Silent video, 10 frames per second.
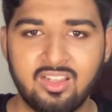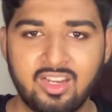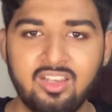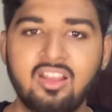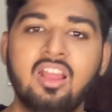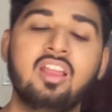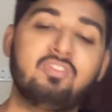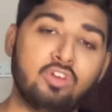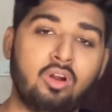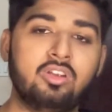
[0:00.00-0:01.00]
right?
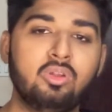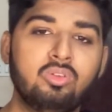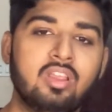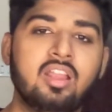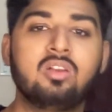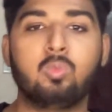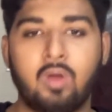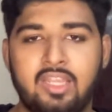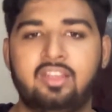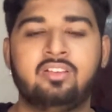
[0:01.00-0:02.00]
If not using it,
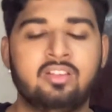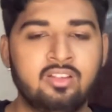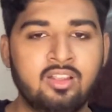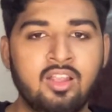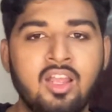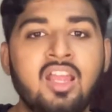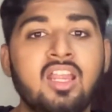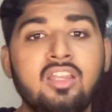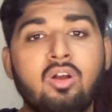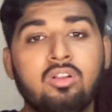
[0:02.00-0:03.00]
why?
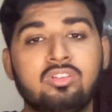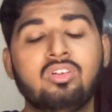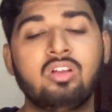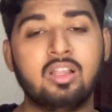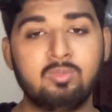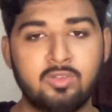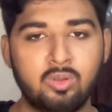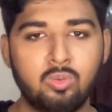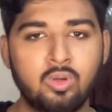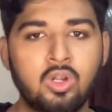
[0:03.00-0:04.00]
It also helps
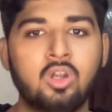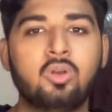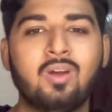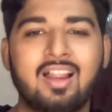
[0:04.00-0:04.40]
you to